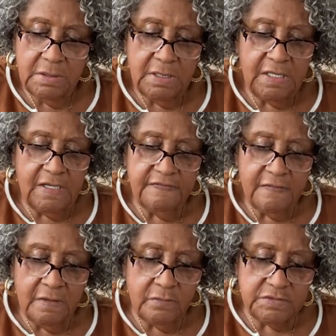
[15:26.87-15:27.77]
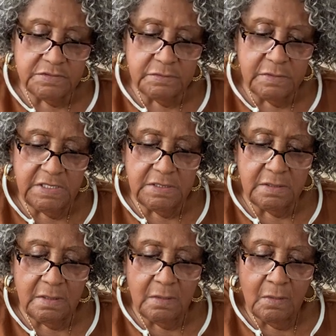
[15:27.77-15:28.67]
And I thought it was a great
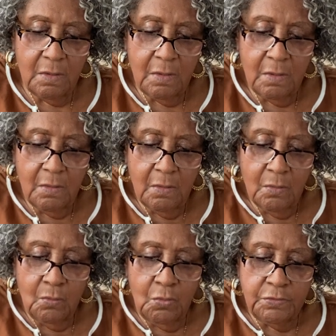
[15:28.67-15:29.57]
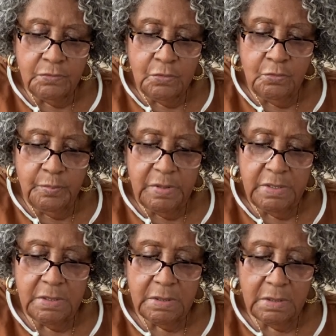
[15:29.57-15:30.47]
wardrobe
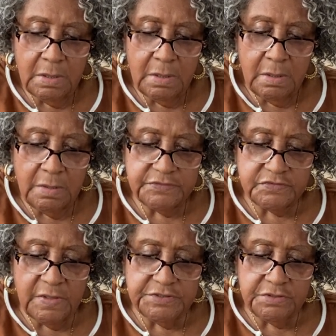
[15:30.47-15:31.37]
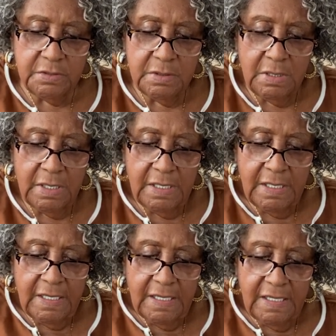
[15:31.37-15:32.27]
stretcher.
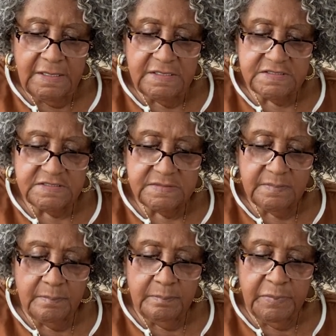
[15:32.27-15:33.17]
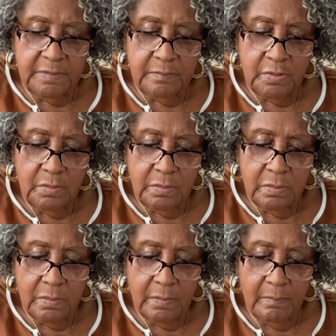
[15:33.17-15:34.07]
And it's
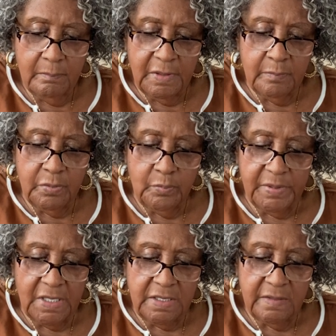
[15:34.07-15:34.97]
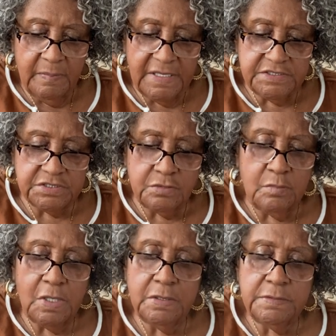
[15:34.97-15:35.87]
Bumbo Bella by Jill
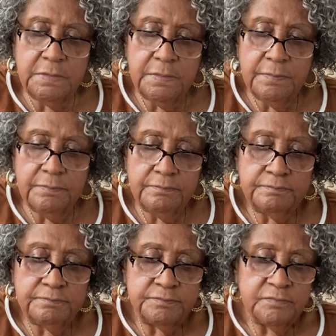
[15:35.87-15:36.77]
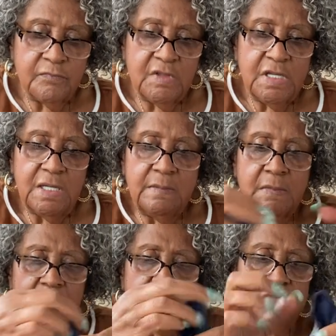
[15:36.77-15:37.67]
Martin. And
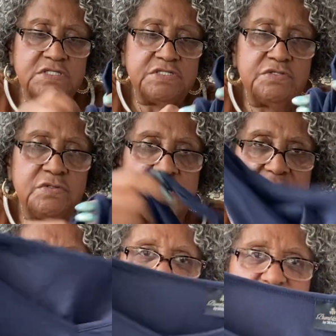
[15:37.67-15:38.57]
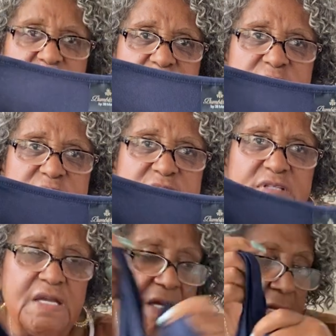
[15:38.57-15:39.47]
mine was a 2X.
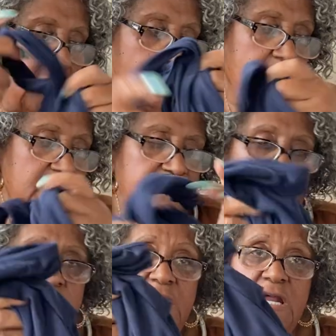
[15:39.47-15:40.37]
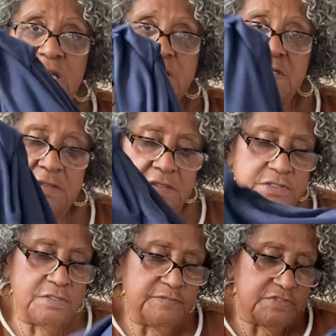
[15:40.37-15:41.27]
And believe it or not, I look good in
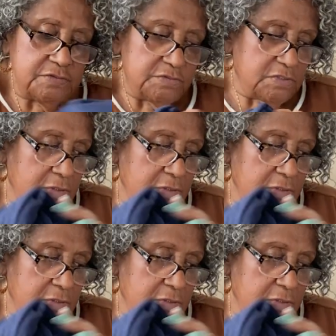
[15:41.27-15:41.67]
jumpsuits.